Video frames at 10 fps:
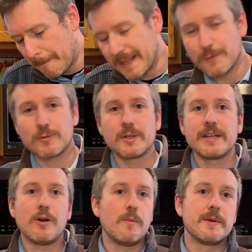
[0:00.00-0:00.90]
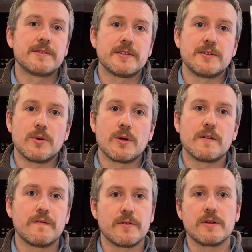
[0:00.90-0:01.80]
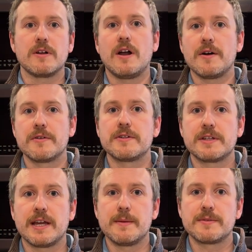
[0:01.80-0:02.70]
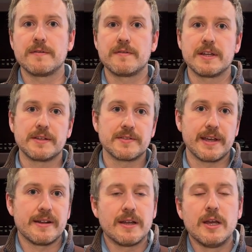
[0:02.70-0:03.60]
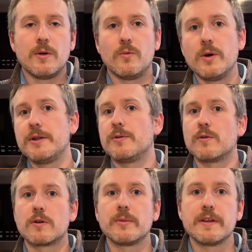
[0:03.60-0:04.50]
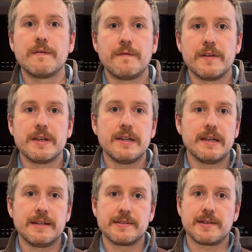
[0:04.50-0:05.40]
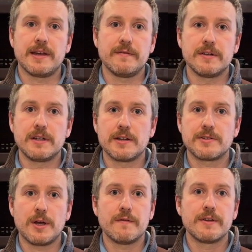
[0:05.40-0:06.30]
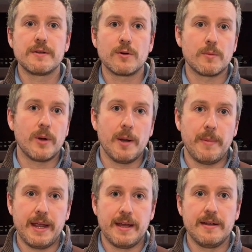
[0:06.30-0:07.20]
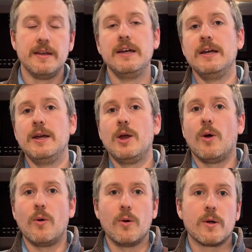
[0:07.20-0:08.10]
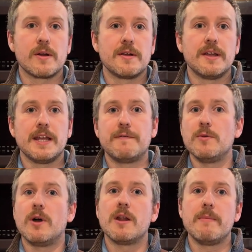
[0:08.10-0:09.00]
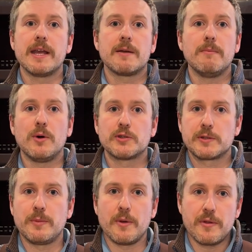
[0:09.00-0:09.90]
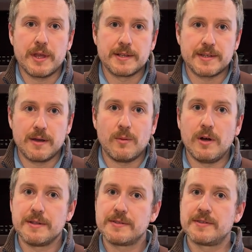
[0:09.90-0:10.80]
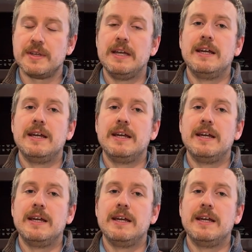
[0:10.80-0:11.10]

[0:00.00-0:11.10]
it really opens the door for other types of things that wouldn't normally fit inside of a Dutch oven or bread pan, or if you want to make multiple things at once